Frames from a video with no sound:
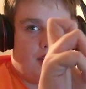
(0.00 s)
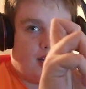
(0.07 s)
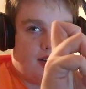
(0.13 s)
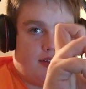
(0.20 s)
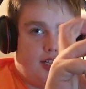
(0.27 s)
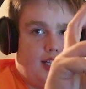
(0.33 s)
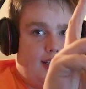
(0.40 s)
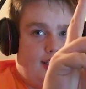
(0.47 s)

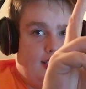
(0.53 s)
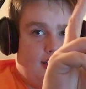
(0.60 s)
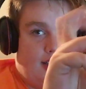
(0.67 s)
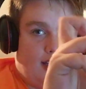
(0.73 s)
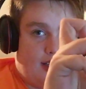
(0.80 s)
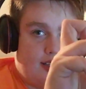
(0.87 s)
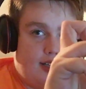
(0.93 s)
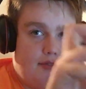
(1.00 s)
recreational
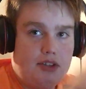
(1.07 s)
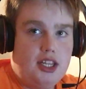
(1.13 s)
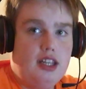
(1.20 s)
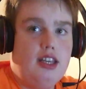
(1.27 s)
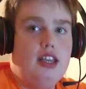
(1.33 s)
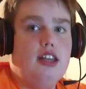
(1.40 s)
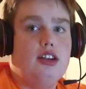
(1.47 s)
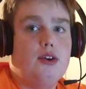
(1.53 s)

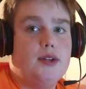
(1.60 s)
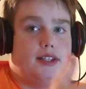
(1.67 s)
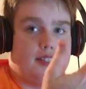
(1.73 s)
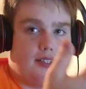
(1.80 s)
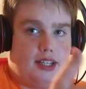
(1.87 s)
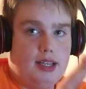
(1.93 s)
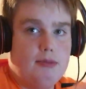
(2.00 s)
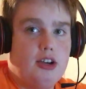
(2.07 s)
activity known as
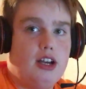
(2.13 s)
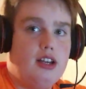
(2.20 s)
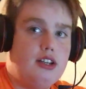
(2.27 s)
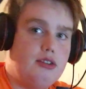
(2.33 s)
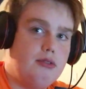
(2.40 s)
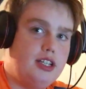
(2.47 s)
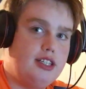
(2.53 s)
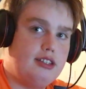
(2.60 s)
Team Honda
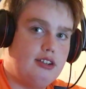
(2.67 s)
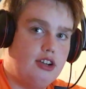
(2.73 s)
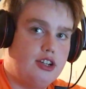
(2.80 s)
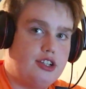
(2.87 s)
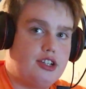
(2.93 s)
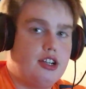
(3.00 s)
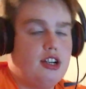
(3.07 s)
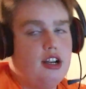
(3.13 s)
Research,
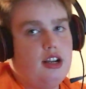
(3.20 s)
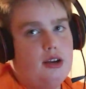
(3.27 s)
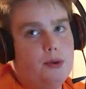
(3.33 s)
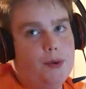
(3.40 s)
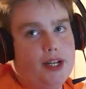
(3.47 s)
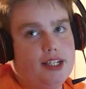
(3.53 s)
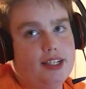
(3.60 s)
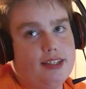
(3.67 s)

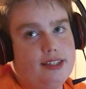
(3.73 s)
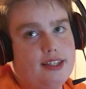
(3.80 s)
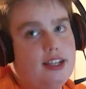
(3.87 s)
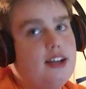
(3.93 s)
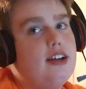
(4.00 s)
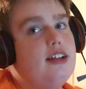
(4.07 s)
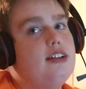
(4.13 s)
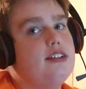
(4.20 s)
which has
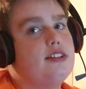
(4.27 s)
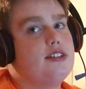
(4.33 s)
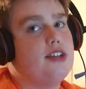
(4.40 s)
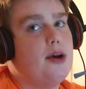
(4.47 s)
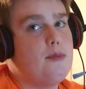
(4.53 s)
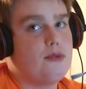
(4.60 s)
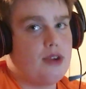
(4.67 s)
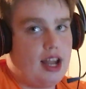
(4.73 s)
done
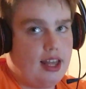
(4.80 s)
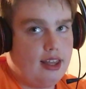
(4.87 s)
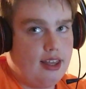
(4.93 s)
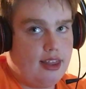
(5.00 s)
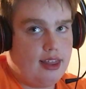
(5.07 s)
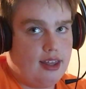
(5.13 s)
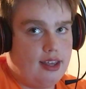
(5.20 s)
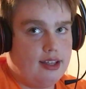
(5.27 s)
some rally
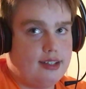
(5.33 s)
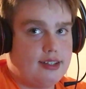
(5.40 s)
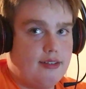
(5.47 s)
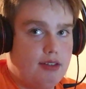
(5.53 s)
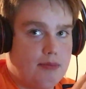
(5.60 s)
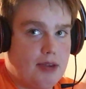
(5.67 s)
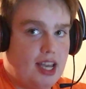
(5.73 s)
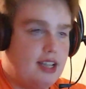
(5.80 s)
things
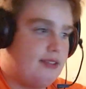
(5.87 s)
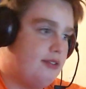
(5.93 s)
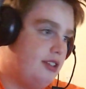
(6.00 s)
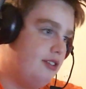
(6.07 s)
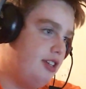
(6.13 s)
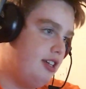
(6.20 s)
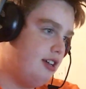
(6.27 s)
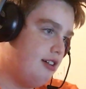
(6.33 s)
over the past
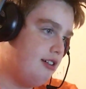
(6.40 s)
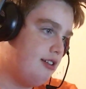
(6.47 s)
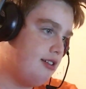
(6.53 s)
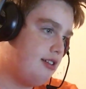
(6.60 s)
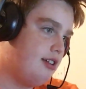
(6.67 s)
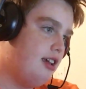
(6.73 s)
few years.